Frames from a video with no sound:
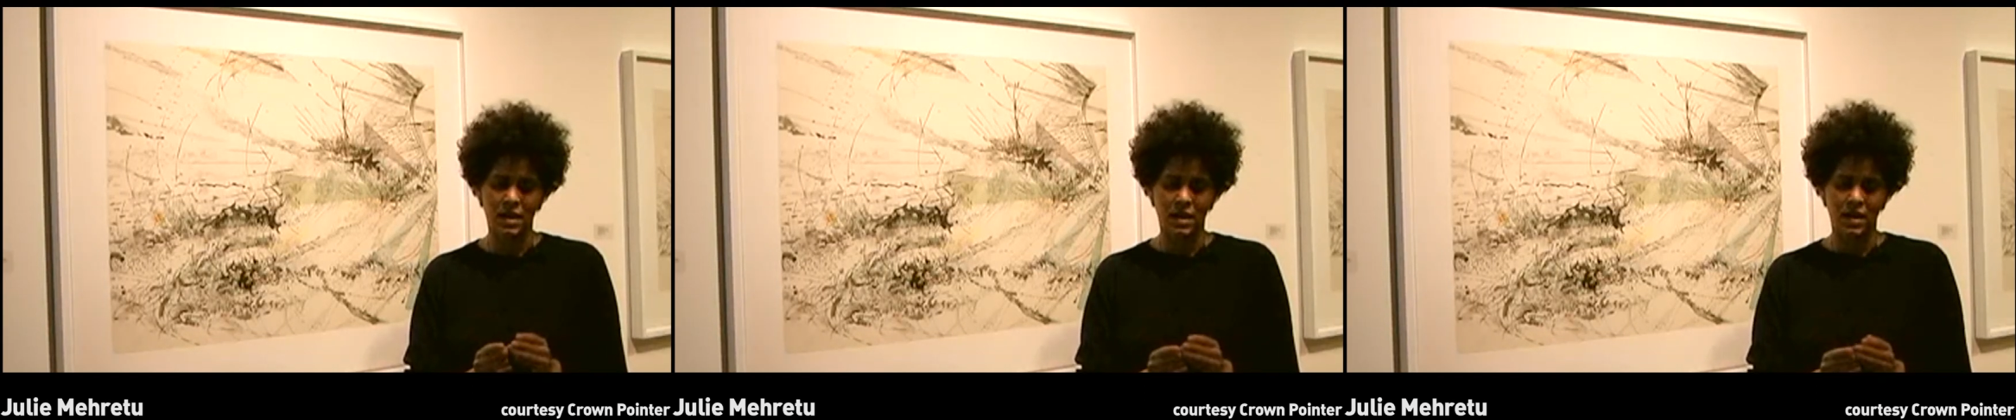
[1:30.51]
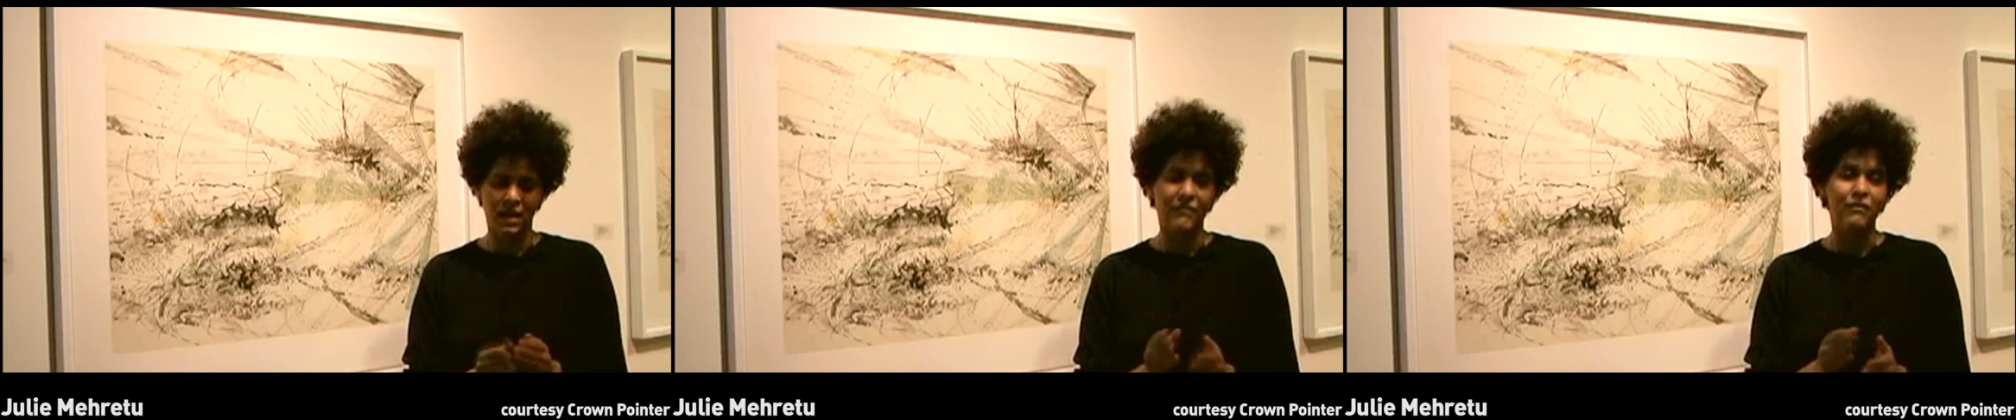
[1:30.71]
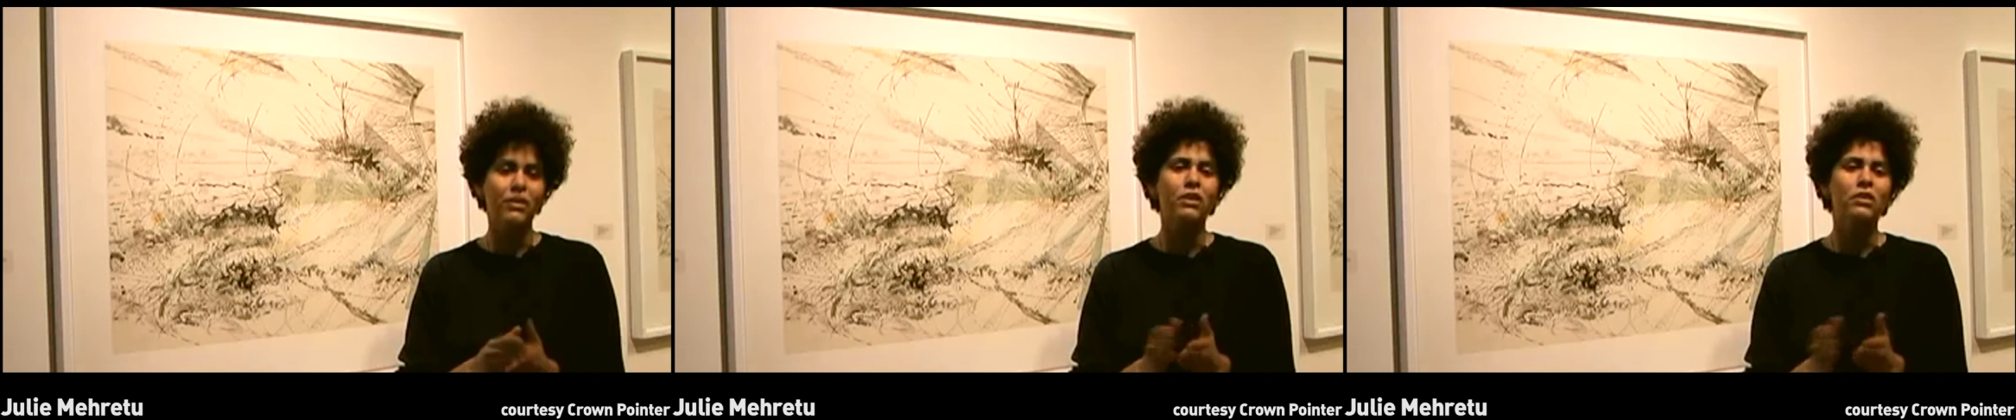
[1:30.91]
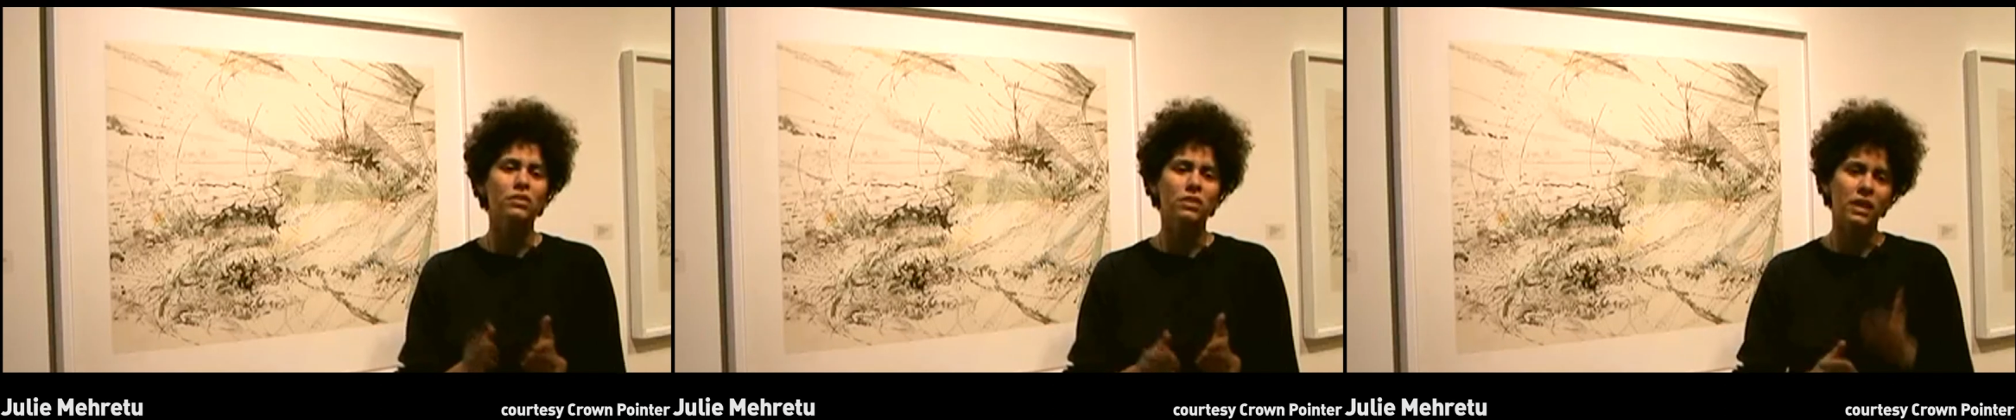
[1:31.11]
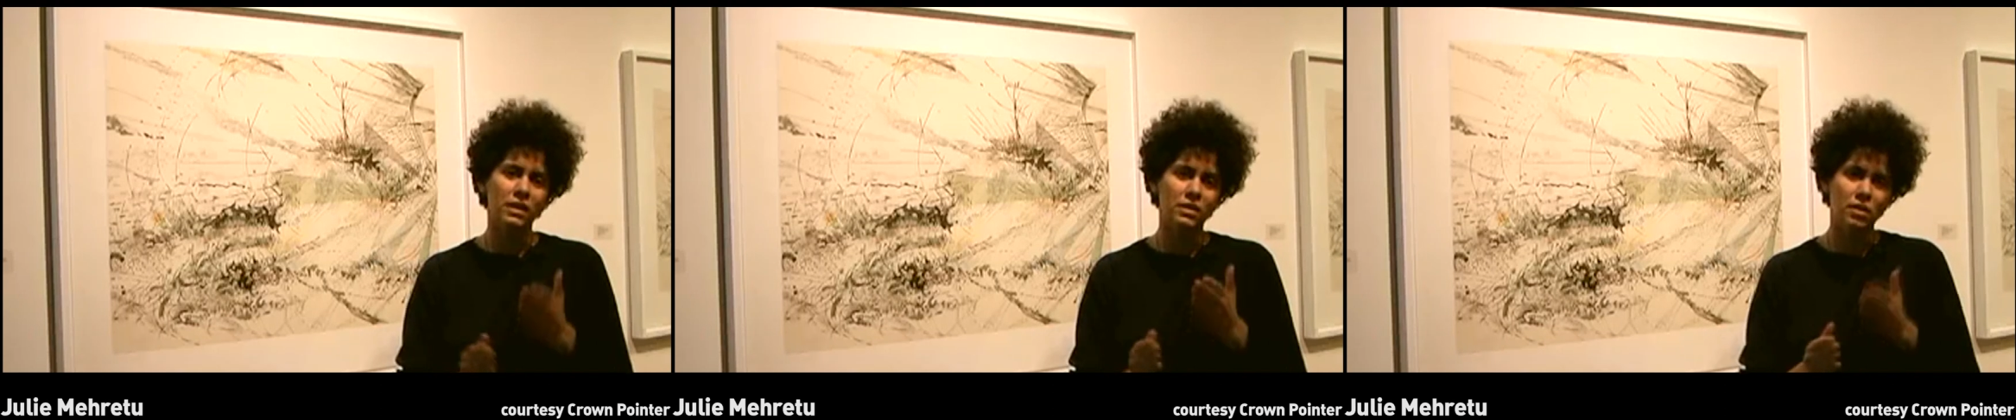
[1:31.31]
it feels
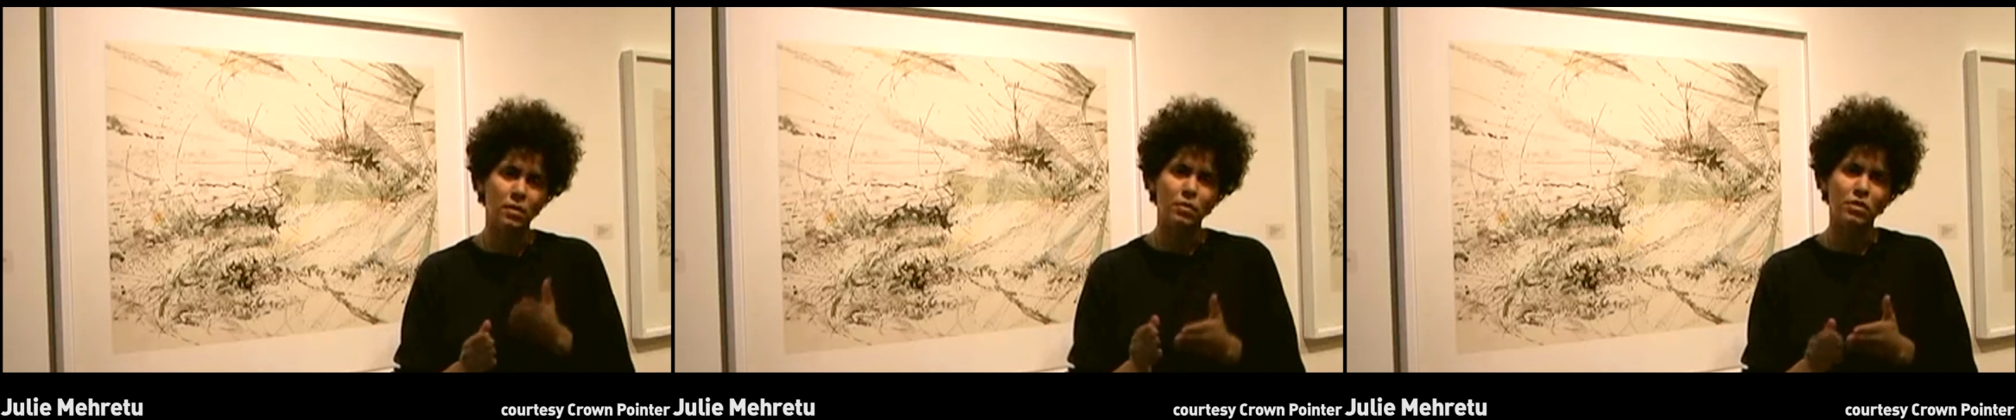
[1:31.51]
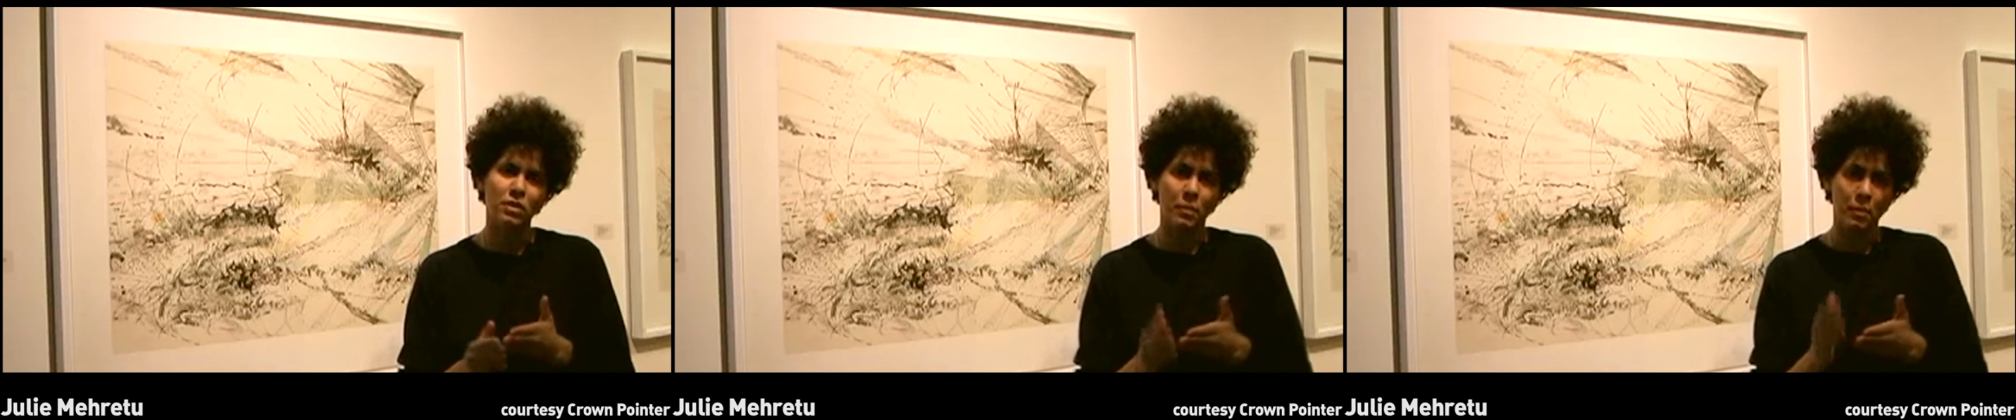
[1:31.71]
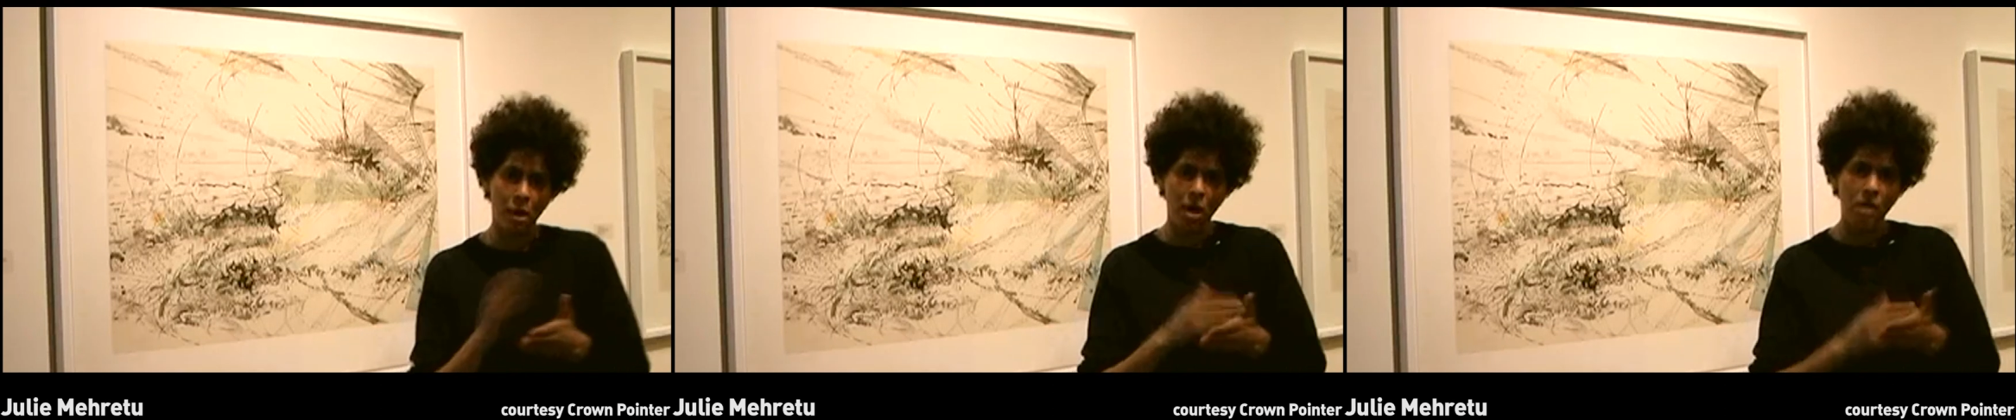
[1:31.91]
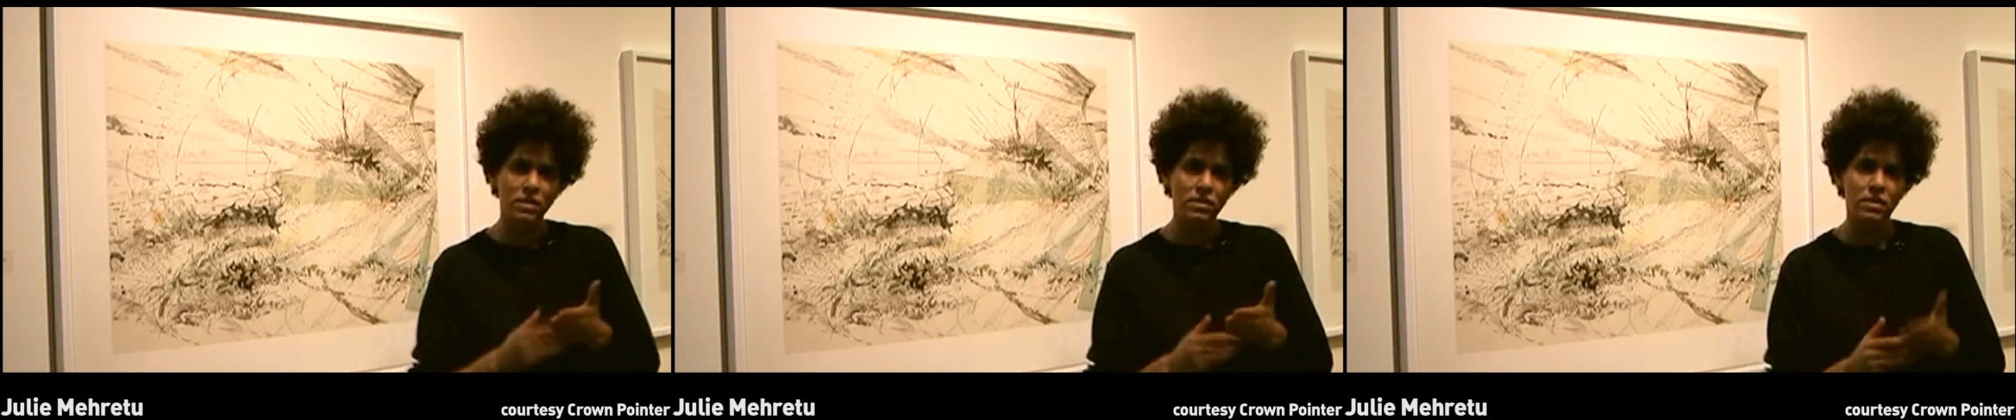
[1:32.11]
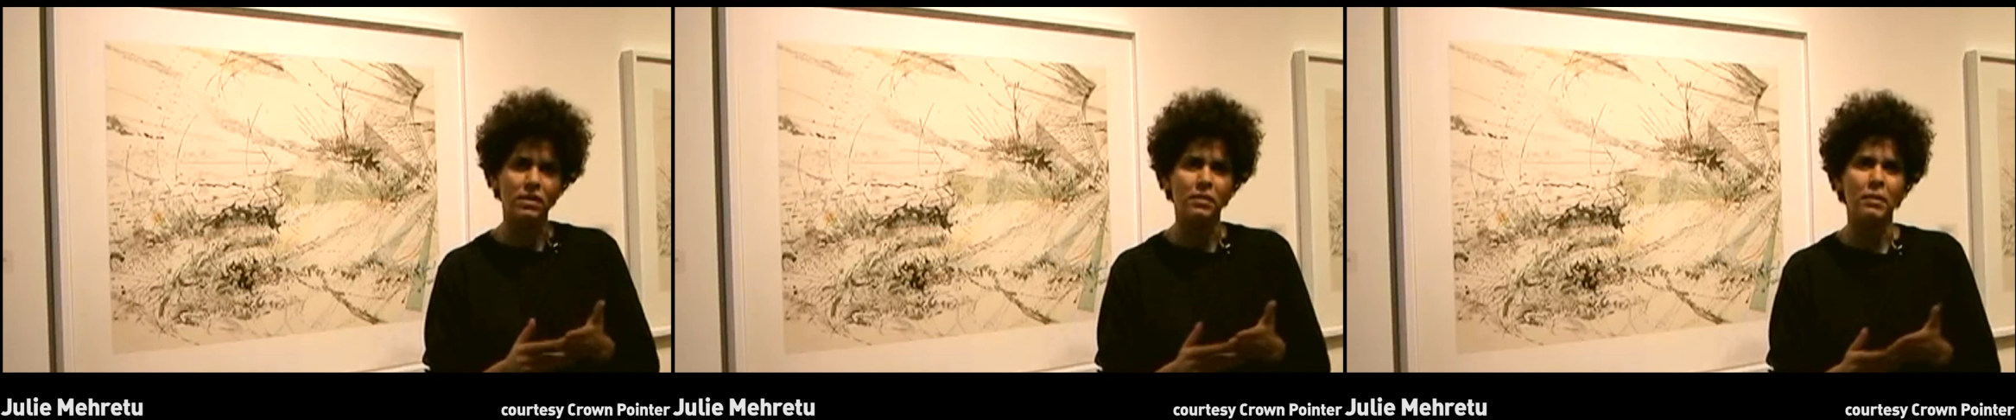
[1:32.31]
like it's almost
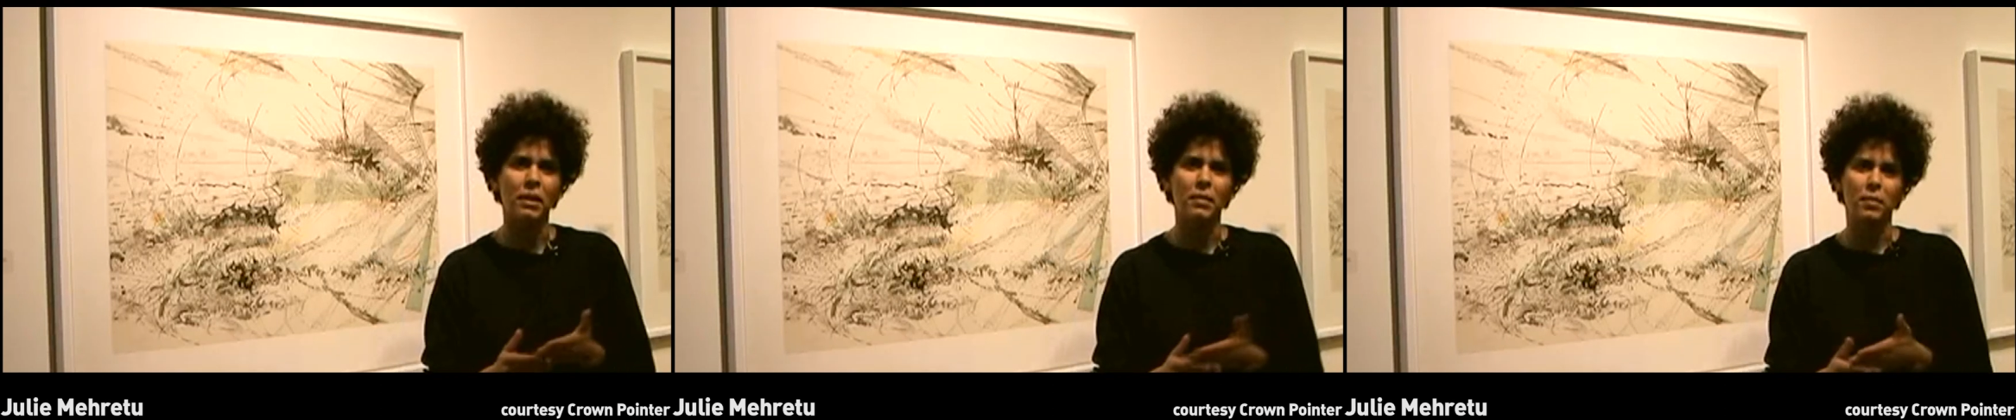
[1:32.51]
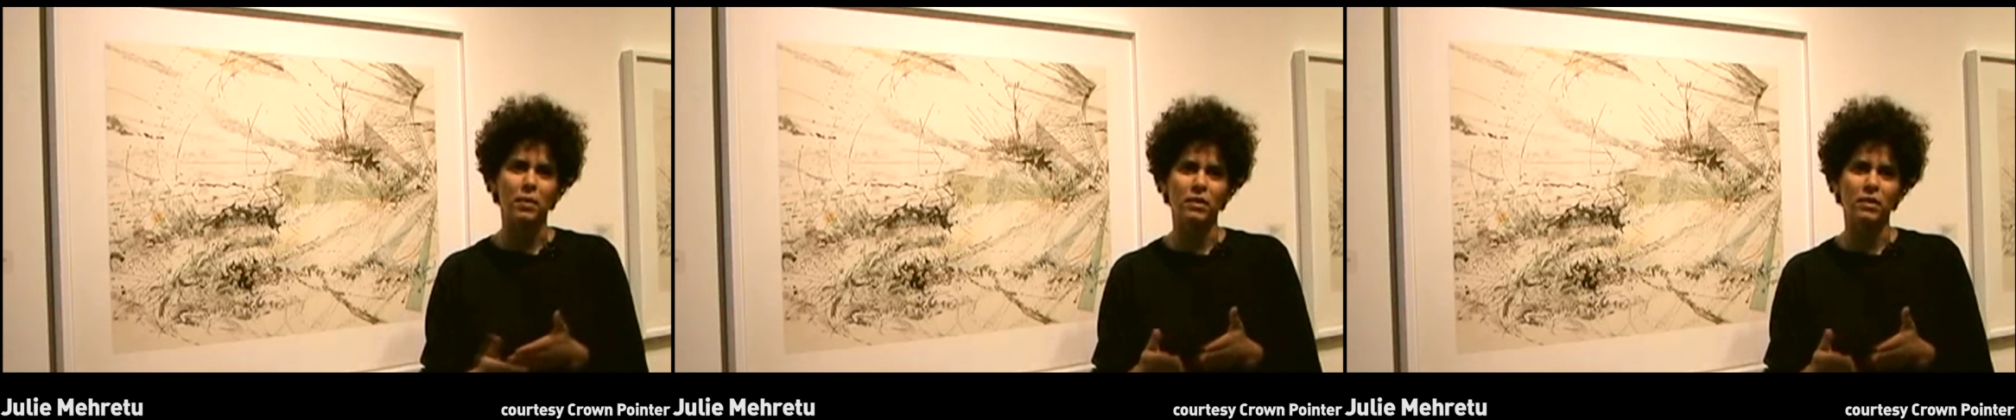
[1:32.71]
embossed on the paper,